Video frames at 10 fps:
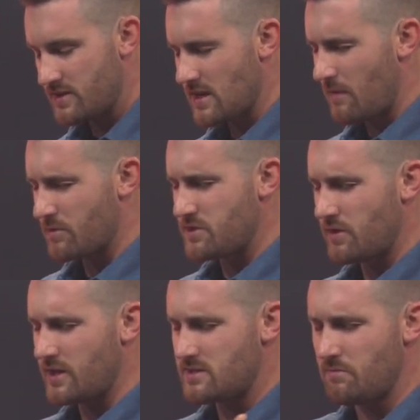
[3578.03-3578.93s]
for this
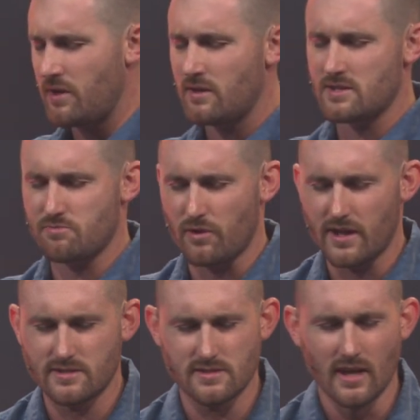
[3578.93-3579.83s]
opportunity to be in this
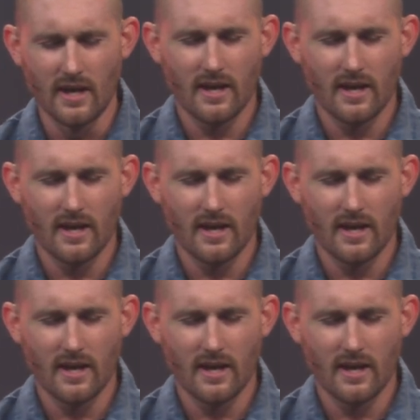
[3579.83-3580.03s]
place.